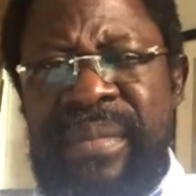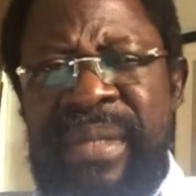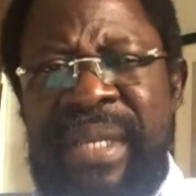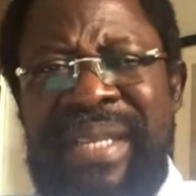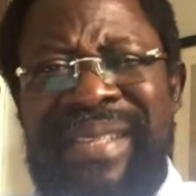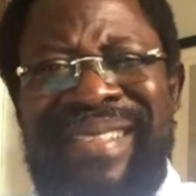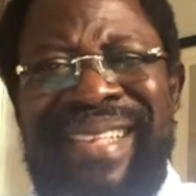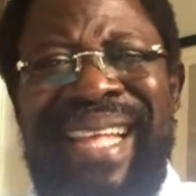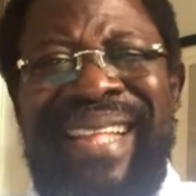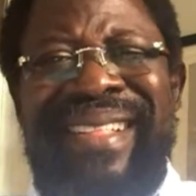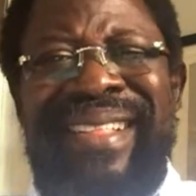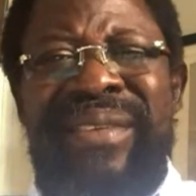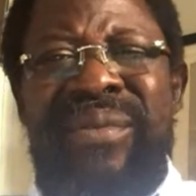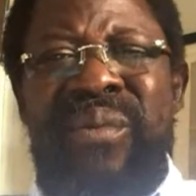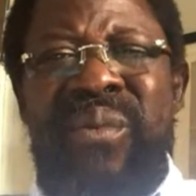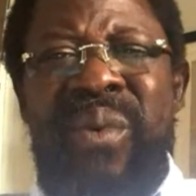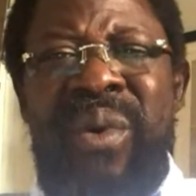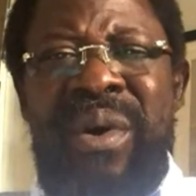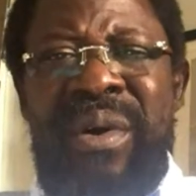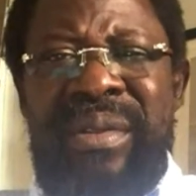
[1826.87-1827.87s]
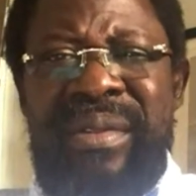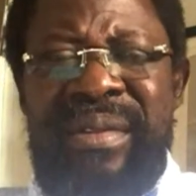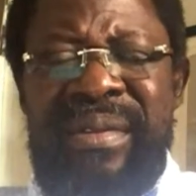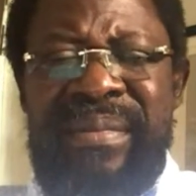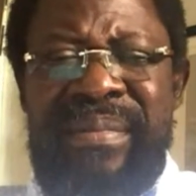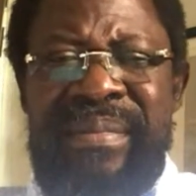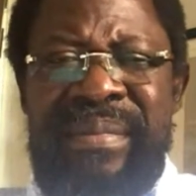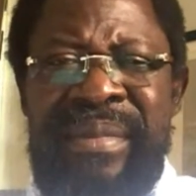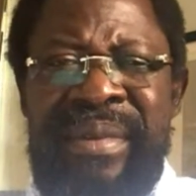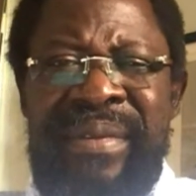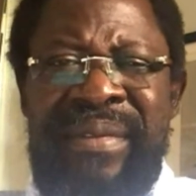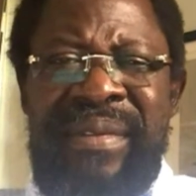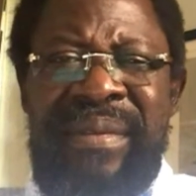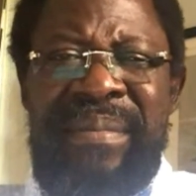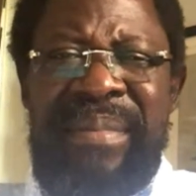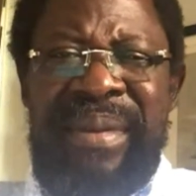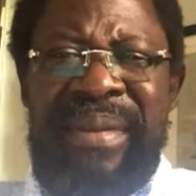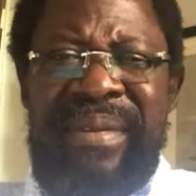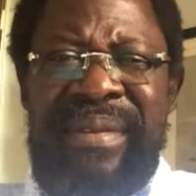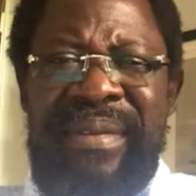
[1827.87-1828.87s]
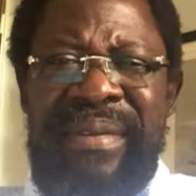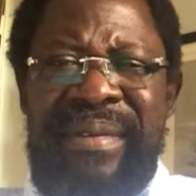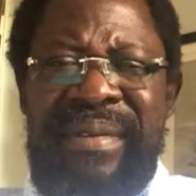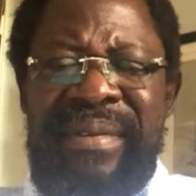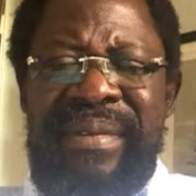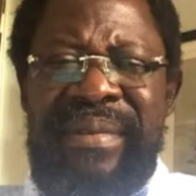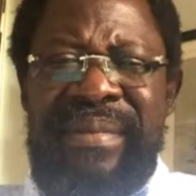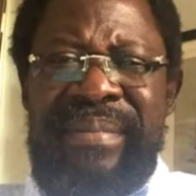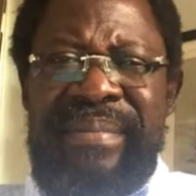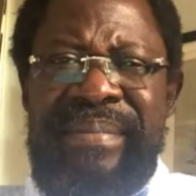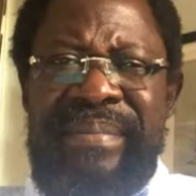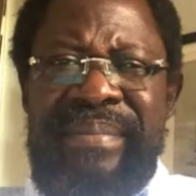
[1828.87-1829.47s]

Exactly what is the basis?